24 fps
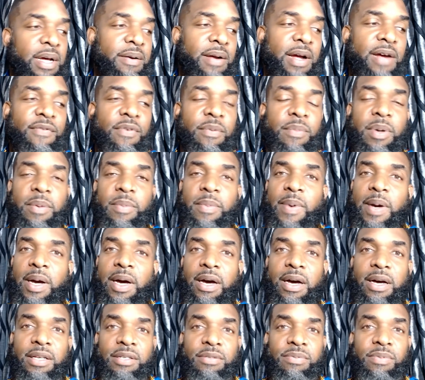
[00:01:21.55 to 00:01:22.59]
I remember
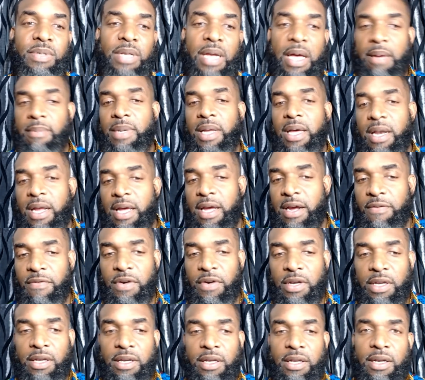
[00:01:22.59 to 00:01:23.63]
my aunts, but I'm not
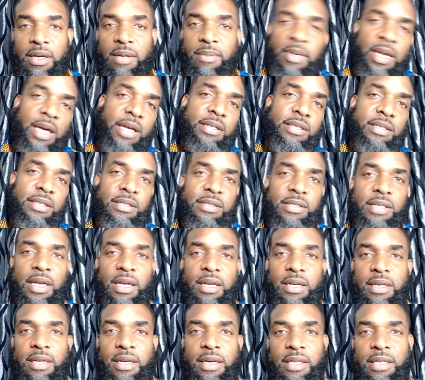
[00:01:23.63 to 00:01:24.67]
African, I'm not this,
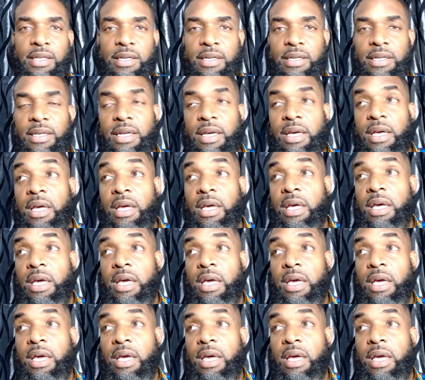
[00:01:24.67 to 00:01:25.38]
that, and the other.